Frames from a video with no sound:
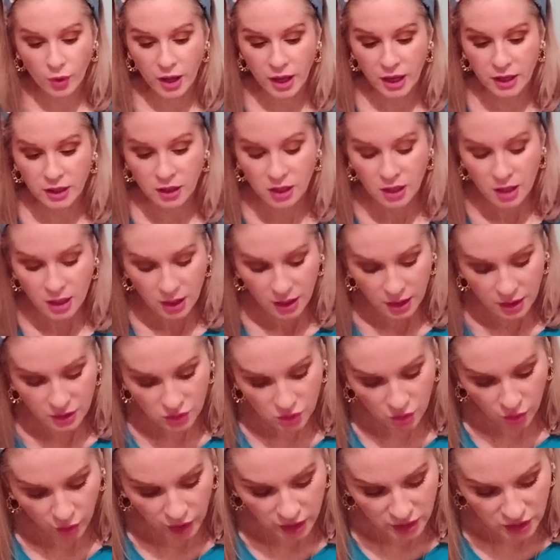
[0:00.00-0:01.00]
when it's
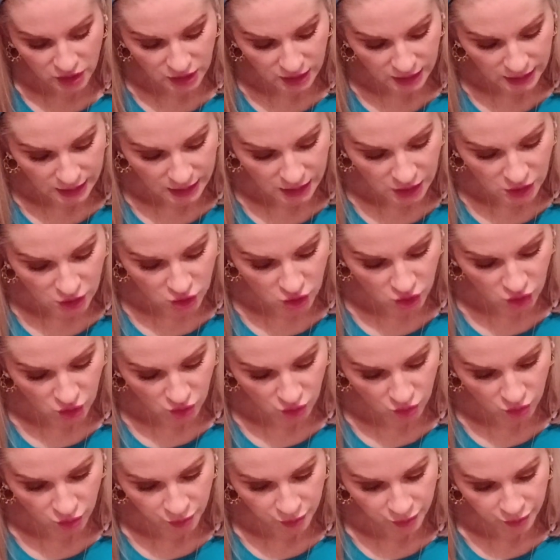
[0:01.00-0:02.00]
going to lead
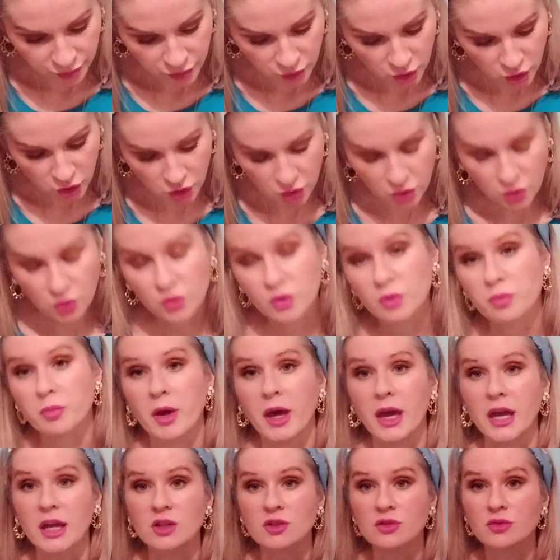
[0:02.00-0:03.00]
you to the
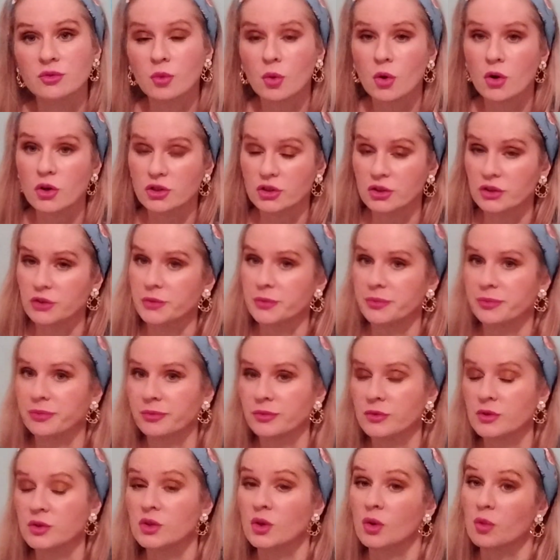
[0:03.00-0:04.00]
page of water,
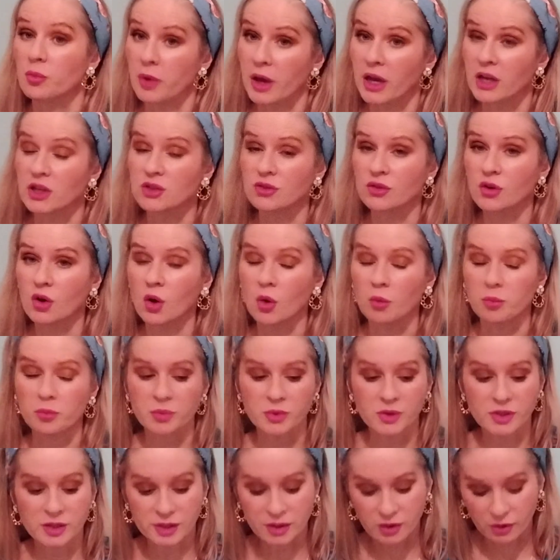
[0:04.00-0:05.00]
so page of
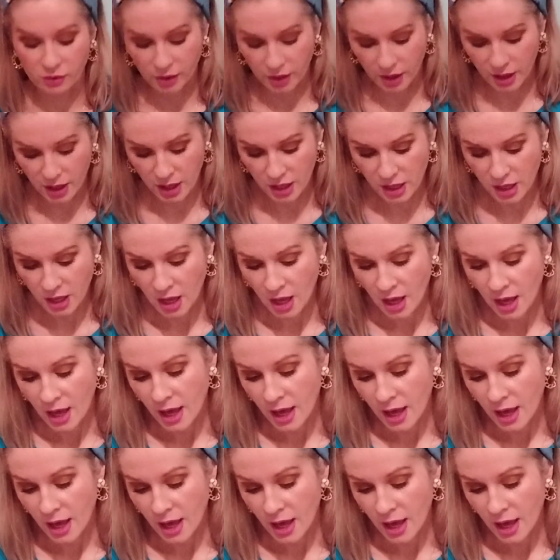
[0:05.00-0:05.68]
cups, okay?